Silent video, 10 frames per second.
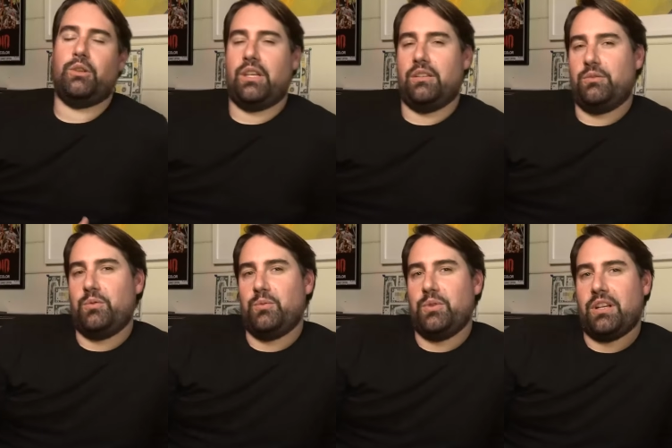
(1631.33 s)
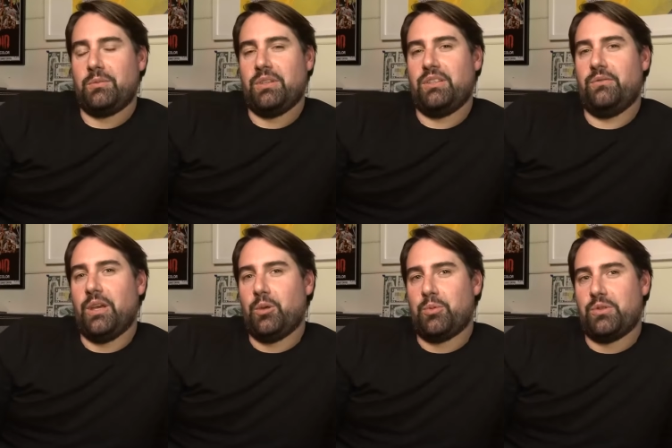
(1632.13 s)
Okay, so we talked about
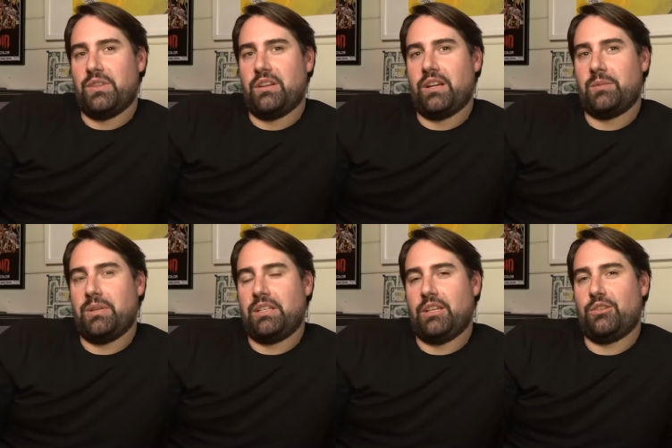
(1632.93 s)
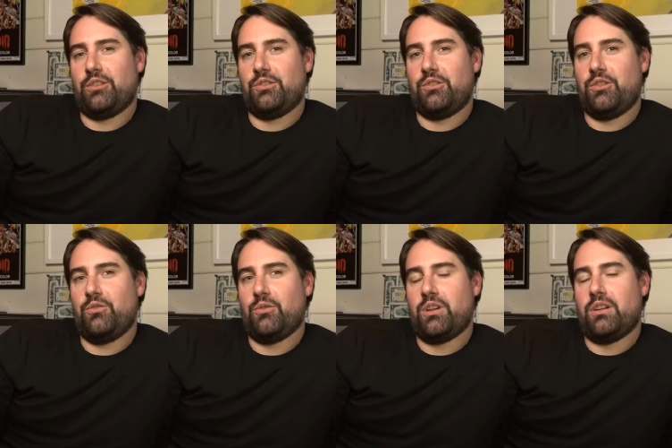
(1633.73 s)
developers and their expectations. So
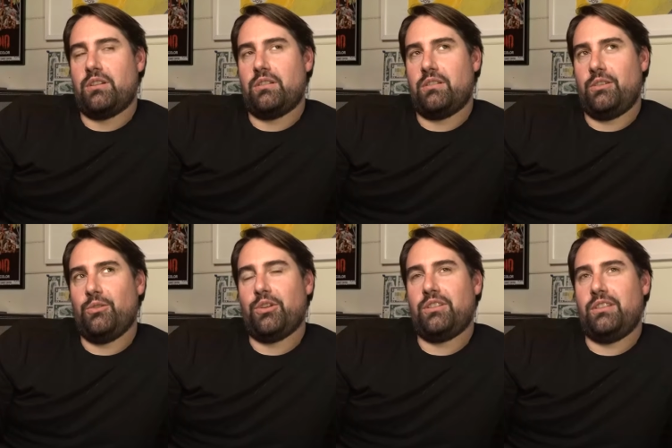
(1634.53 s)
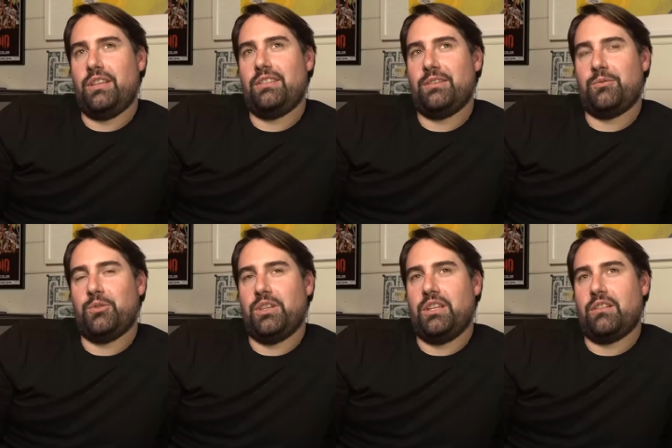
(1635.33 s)
your thesis
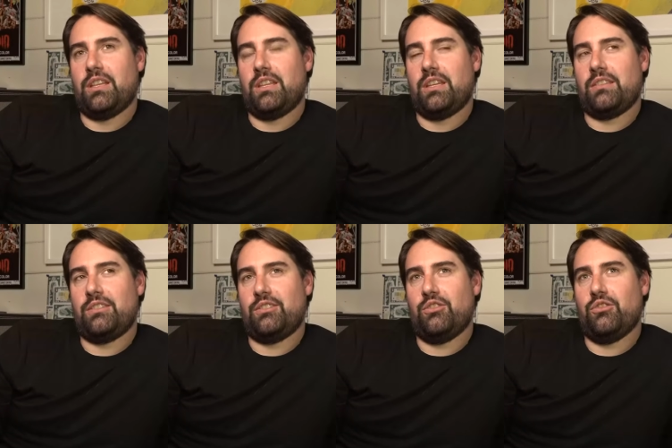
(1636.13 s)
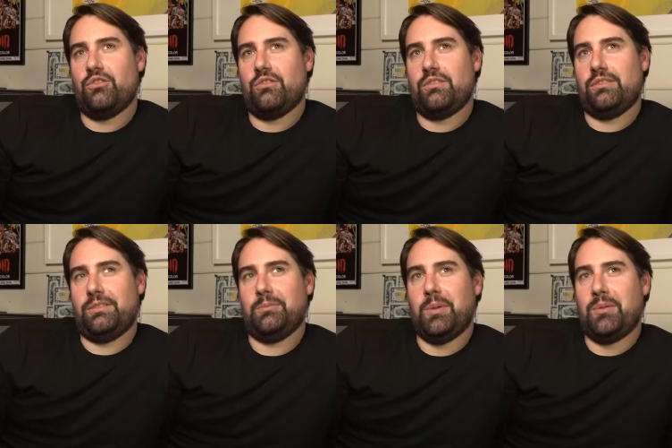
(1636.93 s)
really here, I think, is still
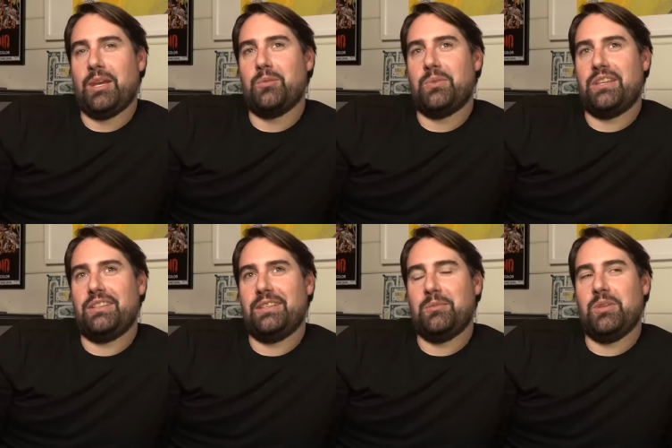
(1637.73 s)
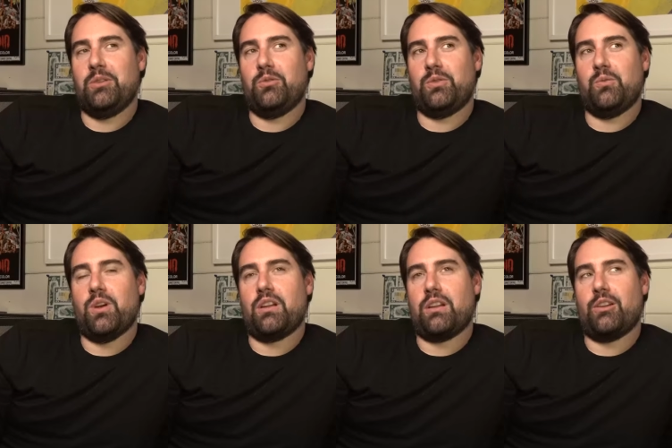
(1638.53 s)
maybe lead me to
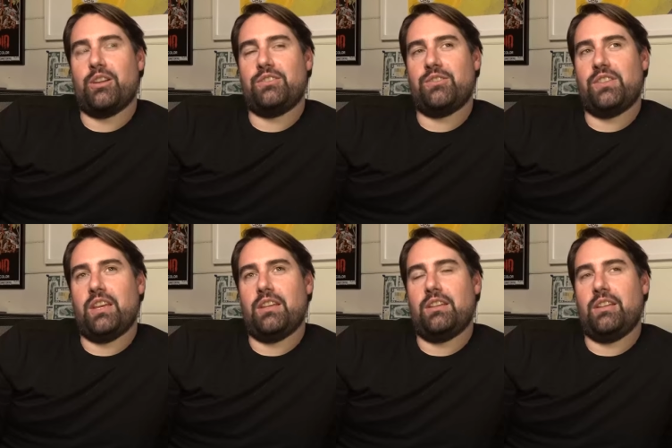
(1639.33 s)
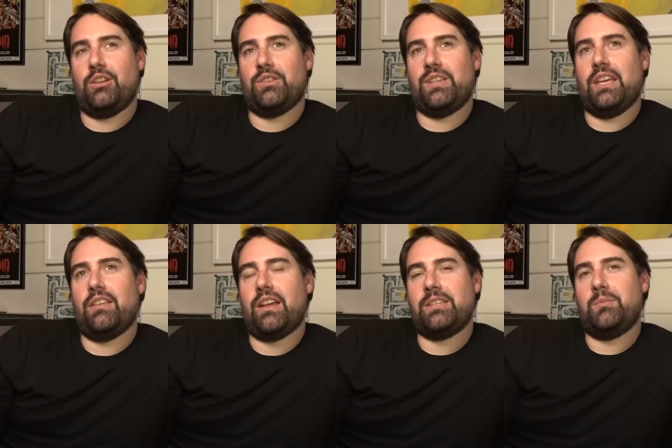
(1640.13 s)
water here. It's just that, because again,
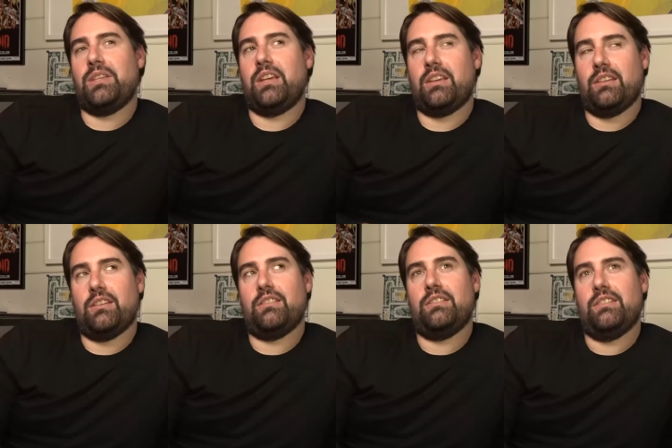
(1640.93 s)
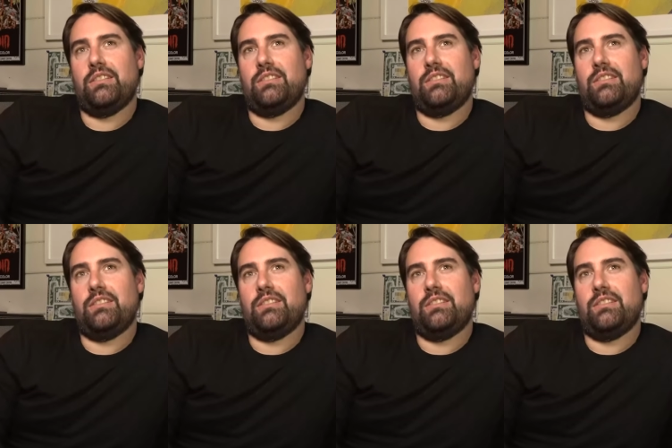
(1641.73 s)
there has to be like a